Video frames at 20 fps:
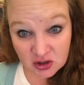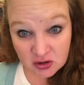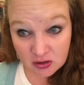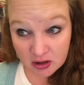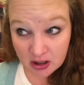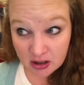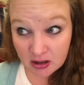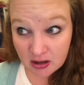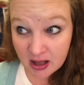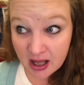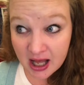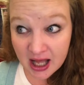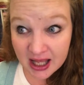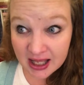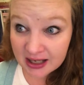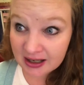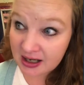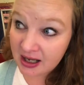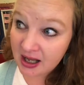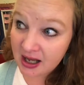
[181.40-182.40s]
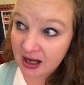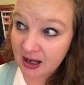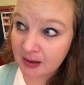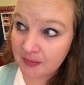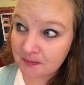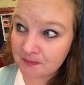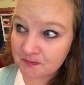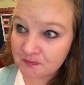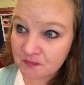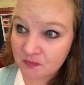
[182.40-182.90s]
you learn a lot.
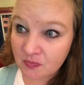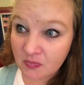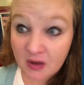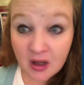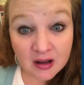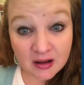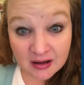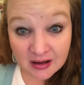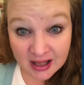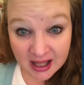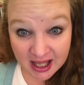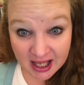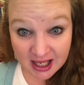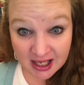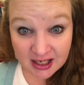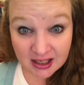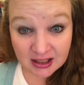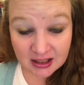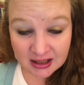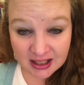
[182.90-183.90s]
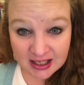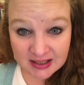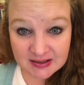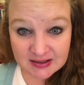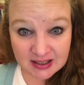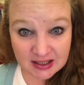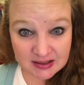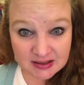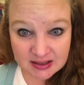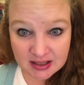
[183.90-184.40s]
And let's
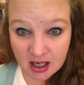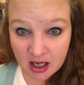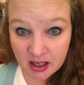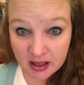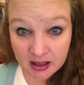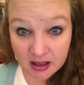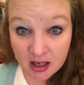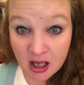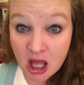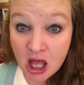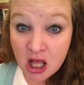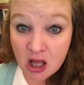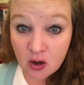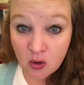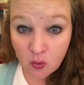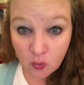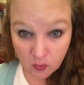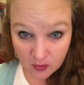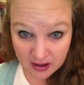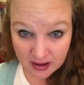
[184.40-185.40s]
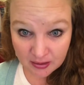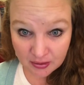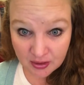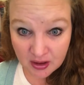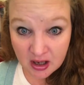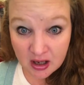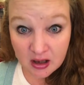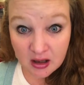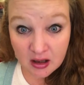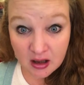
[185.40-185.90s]
get started with
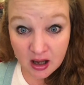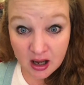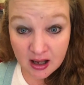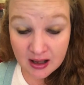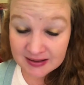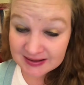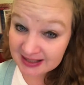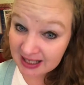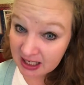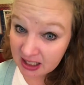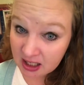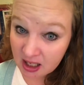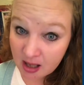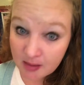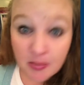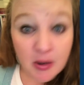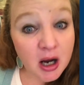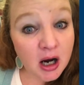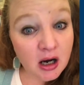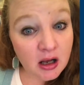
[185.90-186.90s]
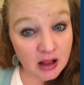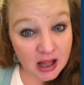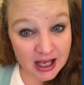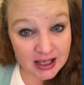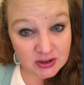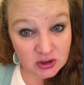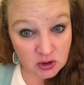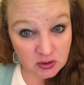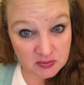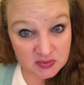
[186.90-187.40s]
setting up our
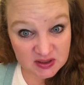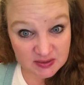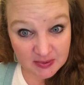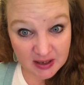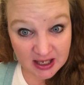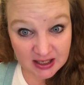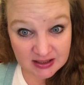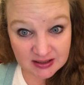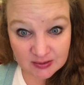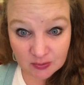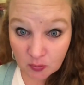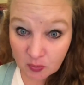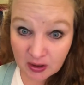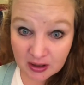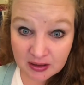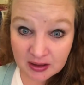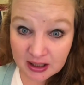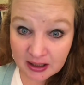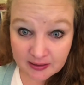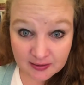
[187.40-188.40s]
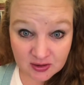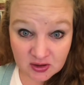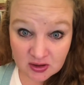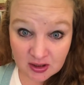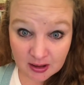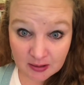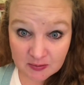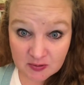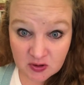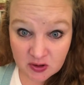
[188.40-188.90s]
classroom space with English
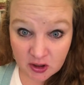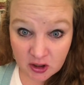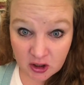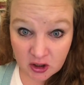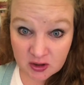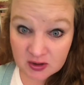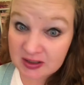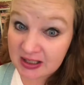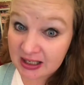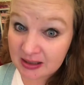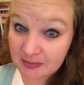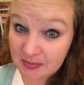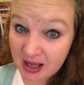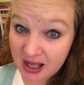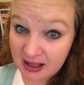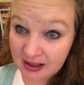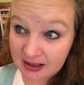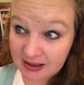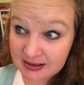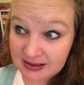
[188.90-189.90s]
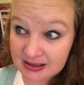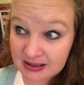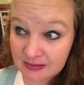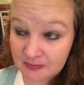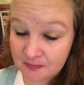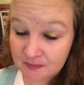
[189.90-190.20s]
language learners in mind.